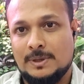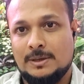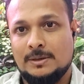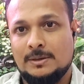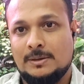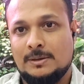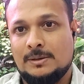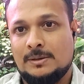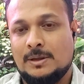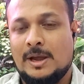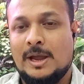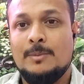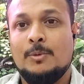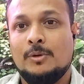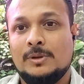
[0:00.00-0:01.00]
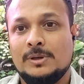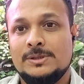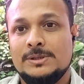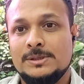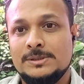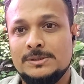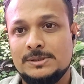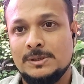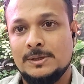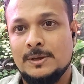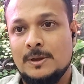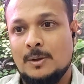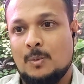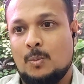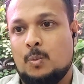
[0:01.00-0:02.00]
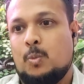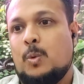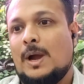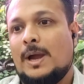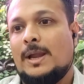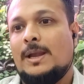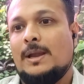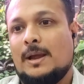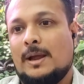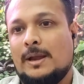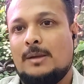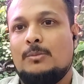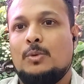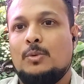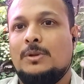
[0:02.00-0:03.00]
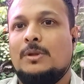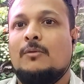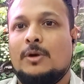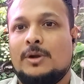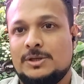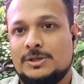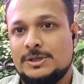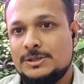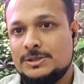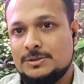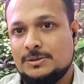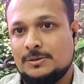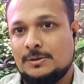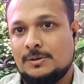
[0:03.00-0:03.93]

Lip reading: that is the hypocrystals, while I'm doing the water change.